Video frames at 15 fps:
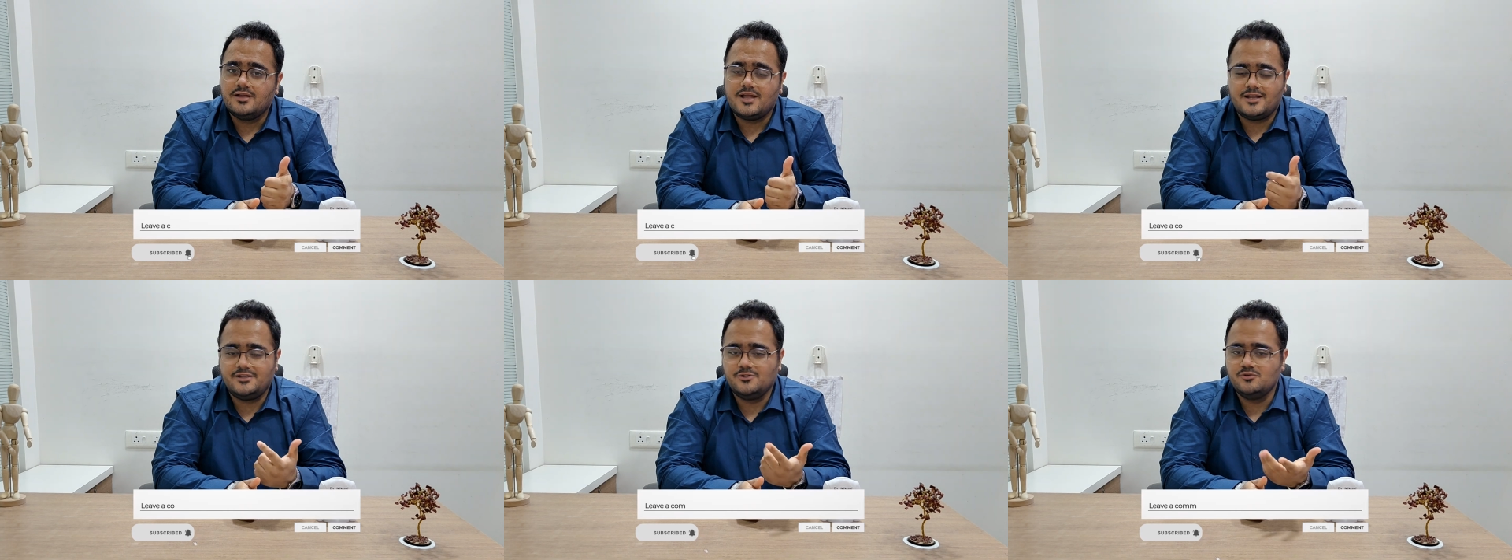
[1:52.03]

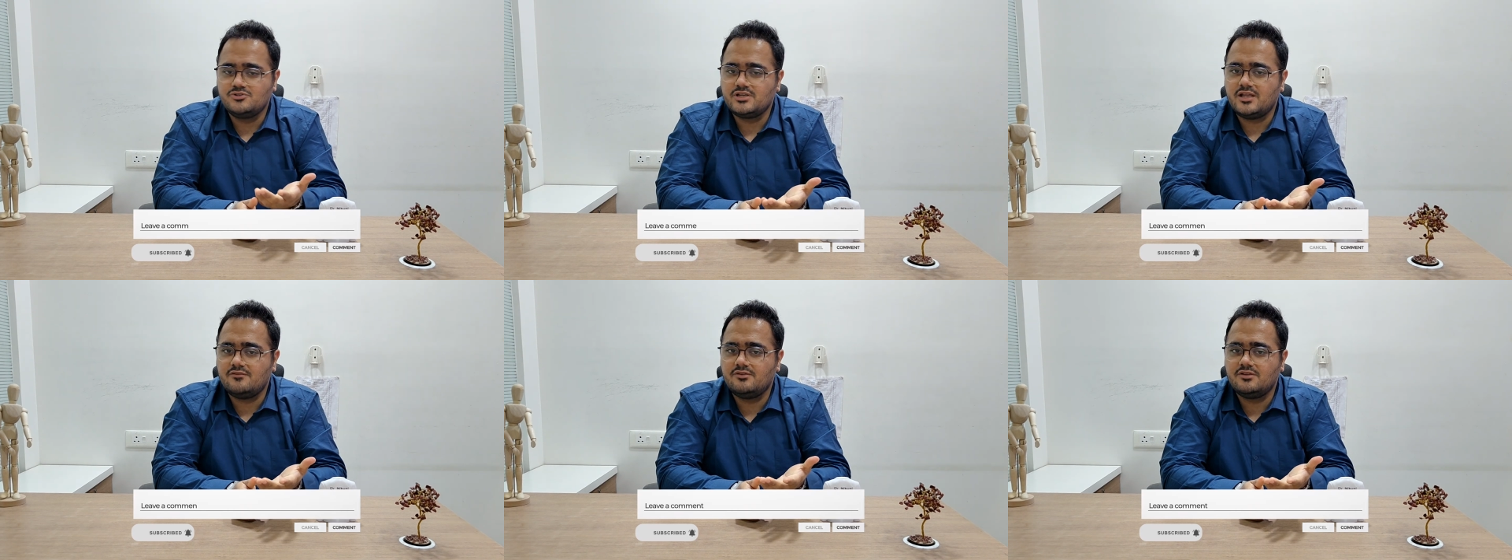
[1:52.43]
and do
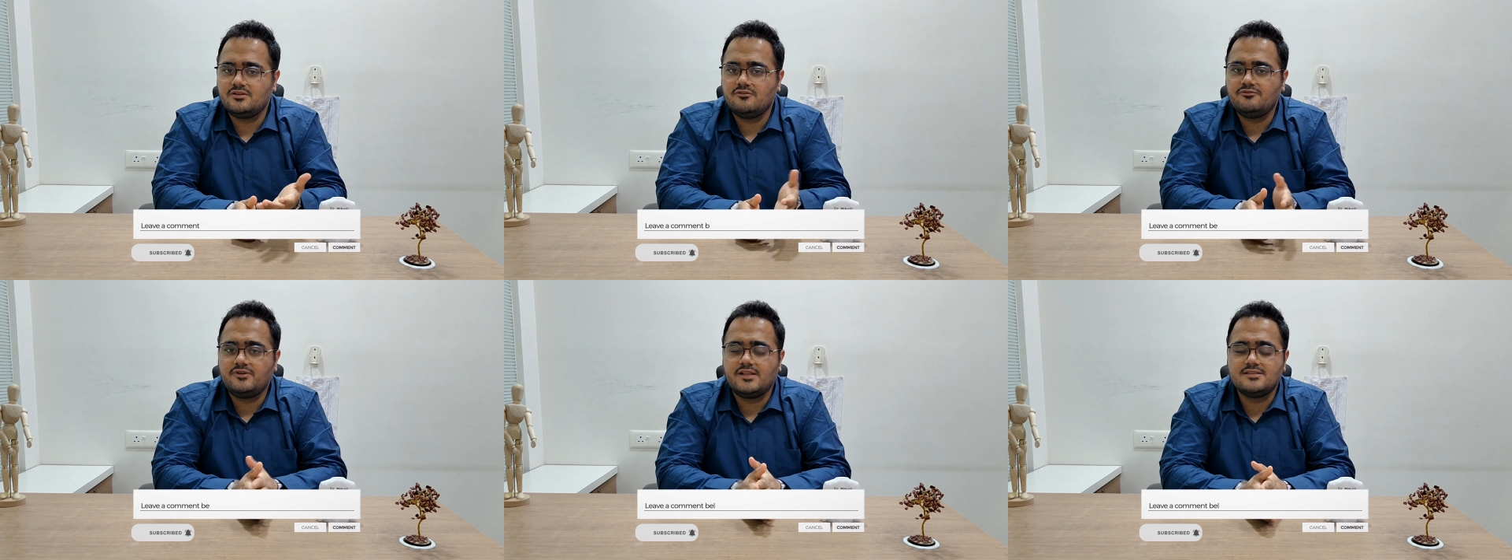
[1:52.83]
share with
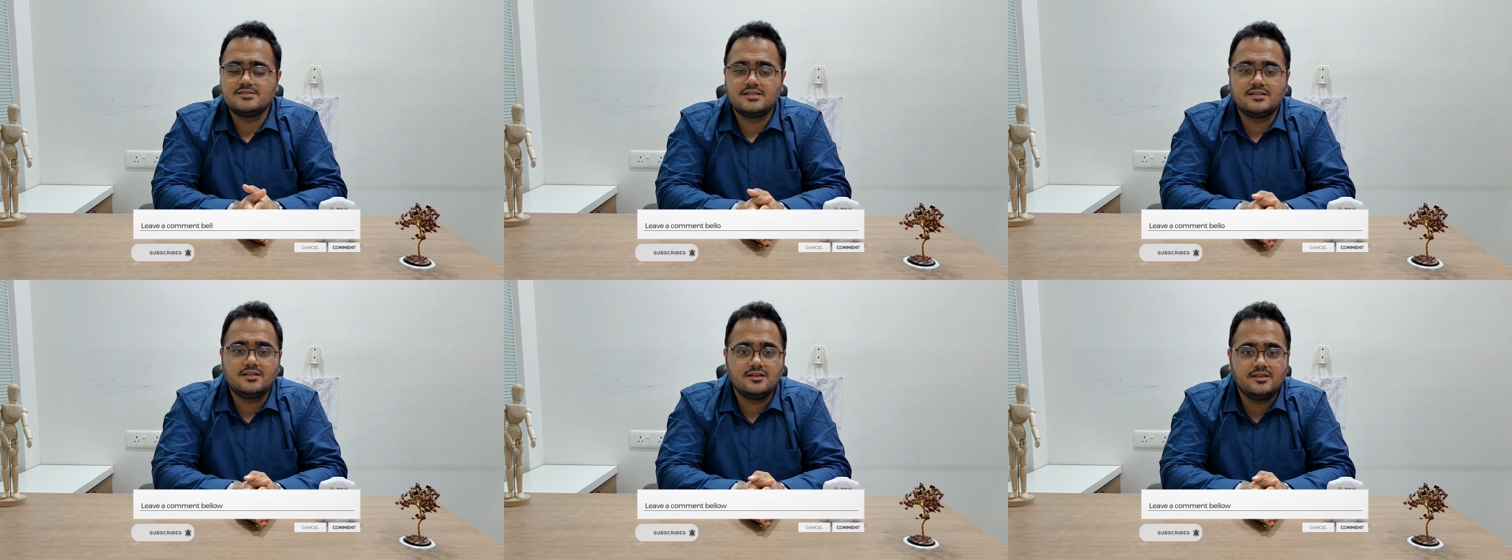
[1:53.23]
your friends
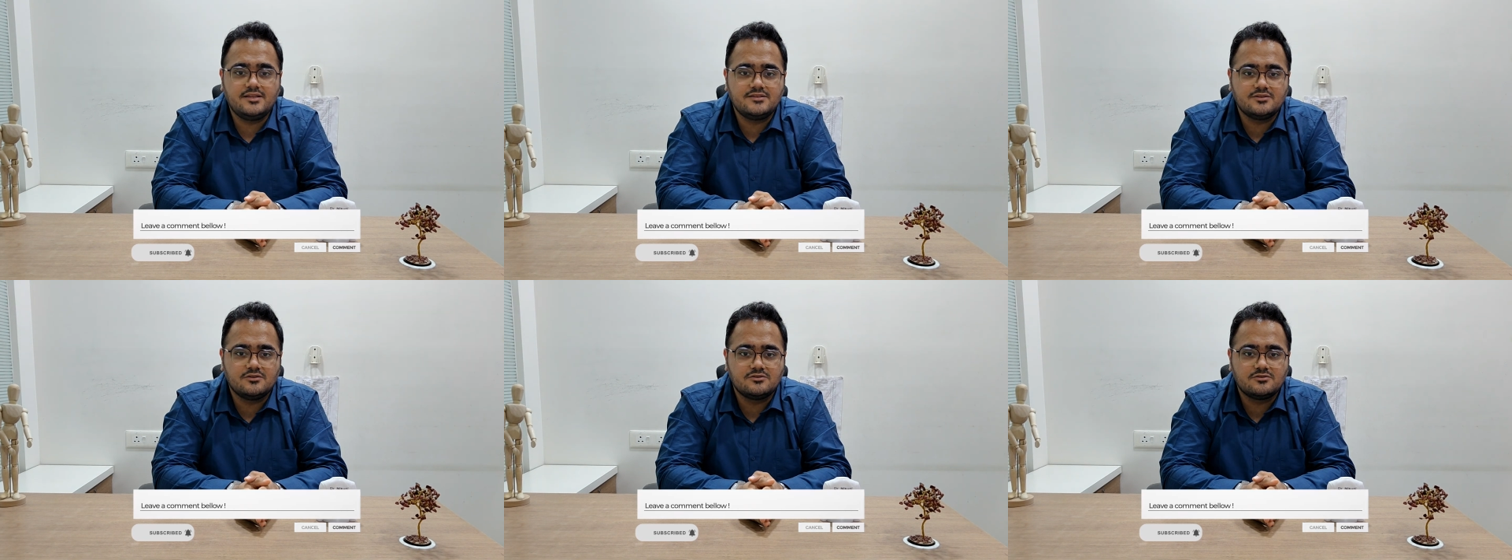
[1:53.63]
and
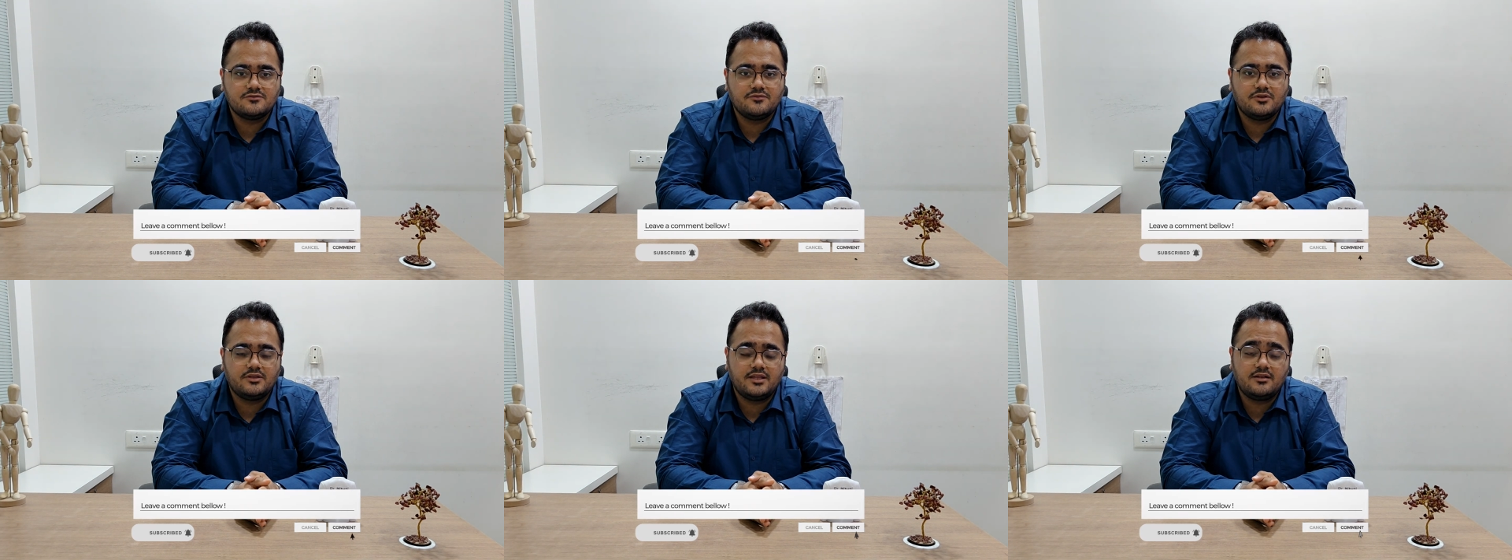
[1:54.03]
colleagues also
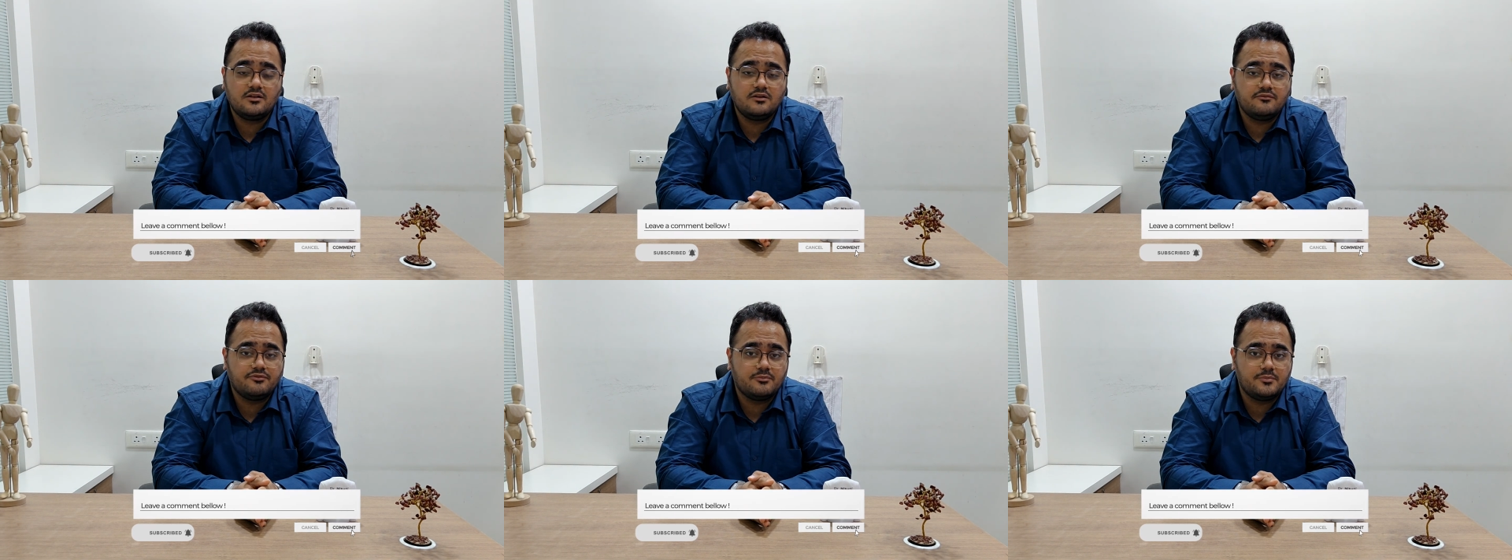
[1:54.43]
for their
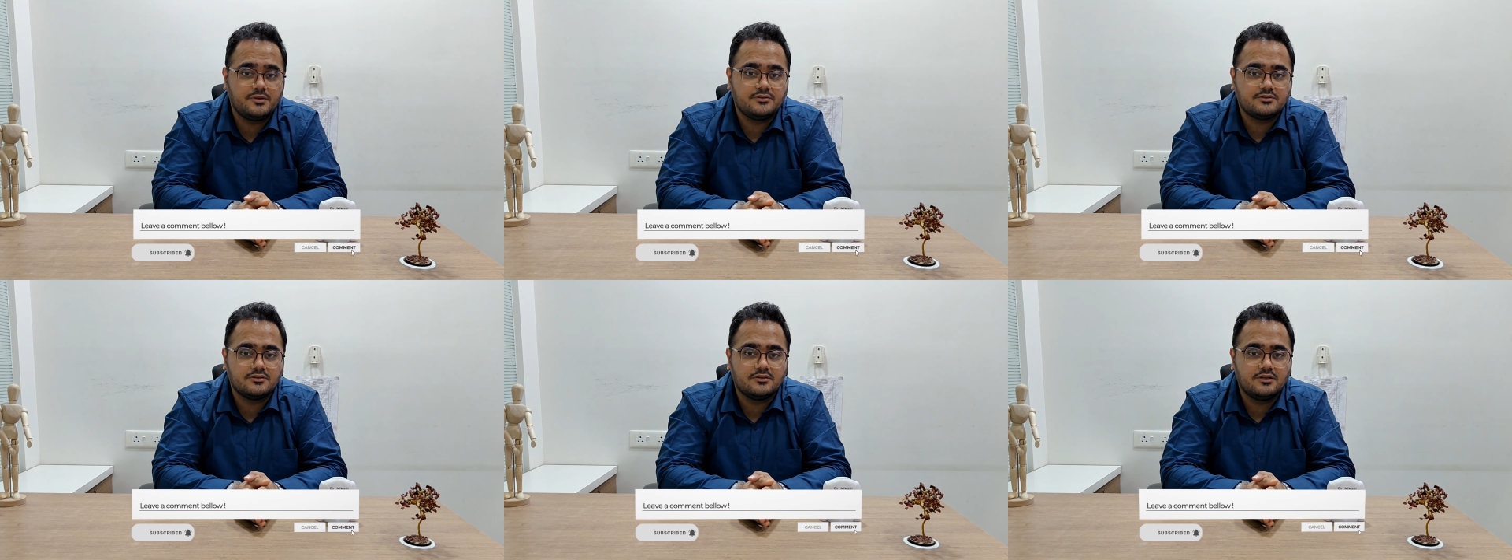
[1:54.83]

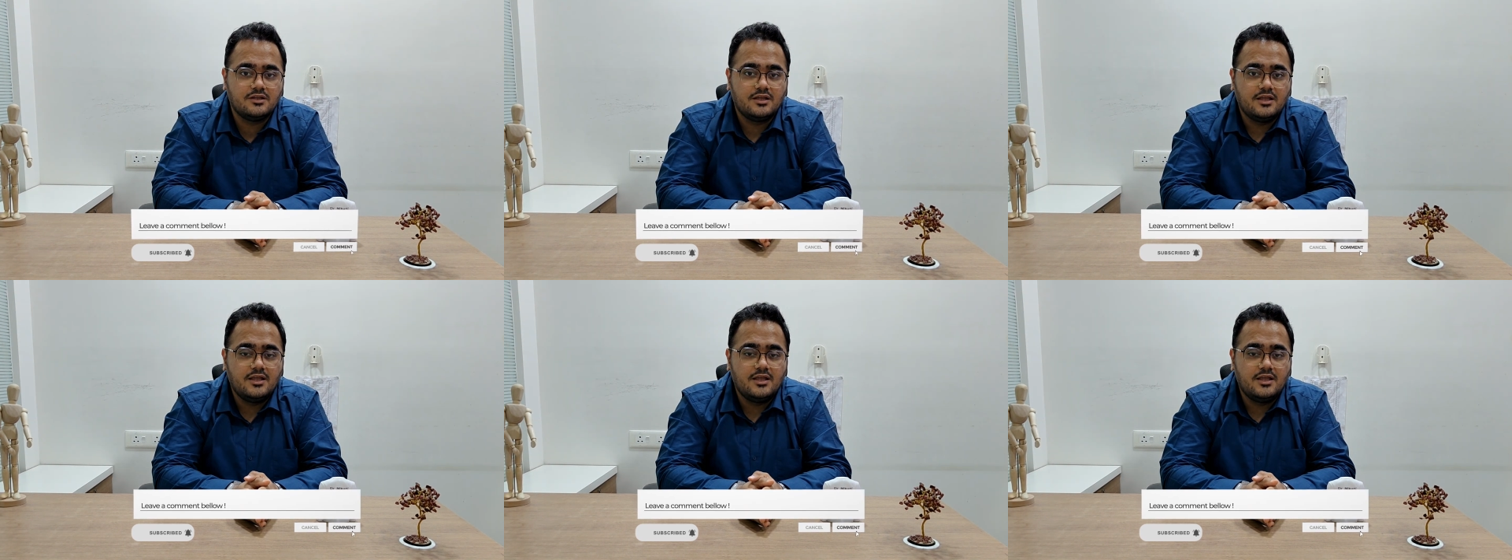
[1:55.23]
information.